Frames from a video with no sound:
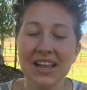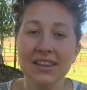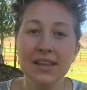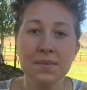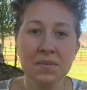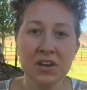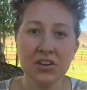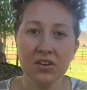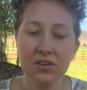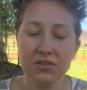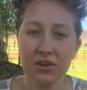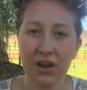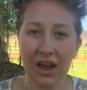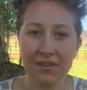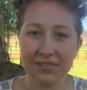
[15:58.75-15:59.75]
Let me know if
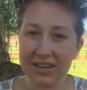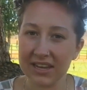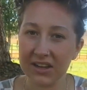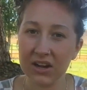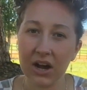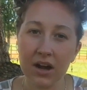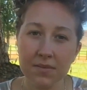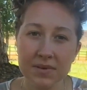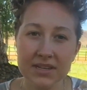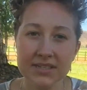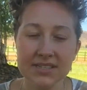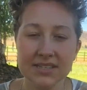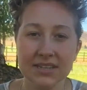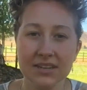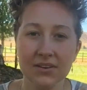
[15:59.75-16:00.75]
you have any
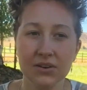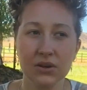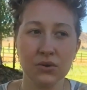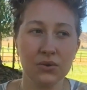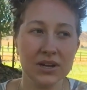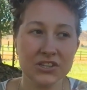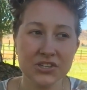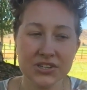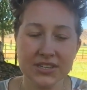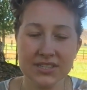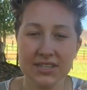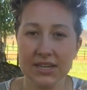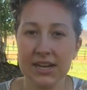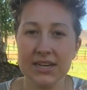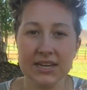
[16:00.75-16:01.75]
comments or questions
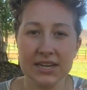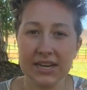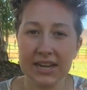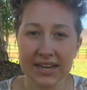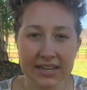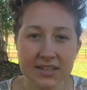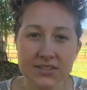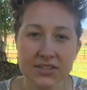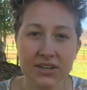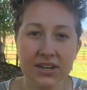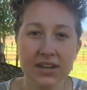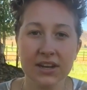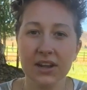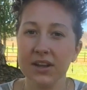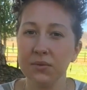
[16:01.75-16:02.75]
that I didn't answer,
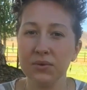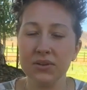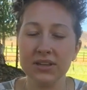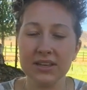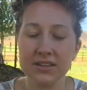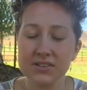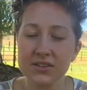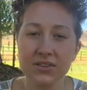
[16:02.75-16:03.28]
and I will answer